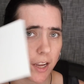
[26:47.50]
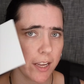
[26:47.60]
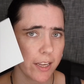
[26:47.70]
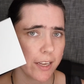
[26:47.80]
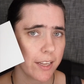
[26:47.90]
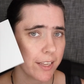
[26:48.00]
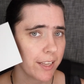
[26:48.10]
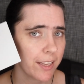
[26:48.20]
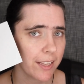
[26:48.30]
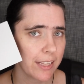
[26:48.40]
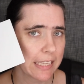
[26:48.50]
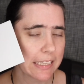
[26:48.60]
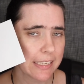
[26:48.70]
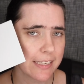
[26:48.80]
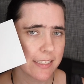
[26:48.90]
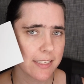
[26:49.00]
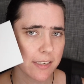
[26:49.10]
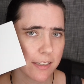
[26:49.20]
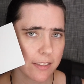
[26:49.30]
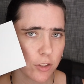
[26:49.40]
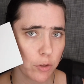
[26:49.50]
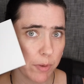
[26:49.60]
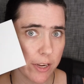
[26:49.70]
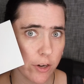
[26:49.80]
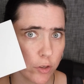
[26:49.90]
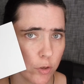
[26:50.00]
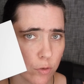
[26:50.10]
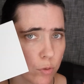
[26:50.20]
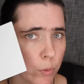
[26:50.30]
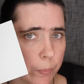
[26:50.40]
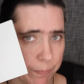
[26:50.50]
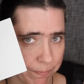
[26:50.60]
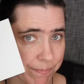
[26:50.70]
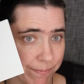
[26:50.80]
Gray, this should be your neutral.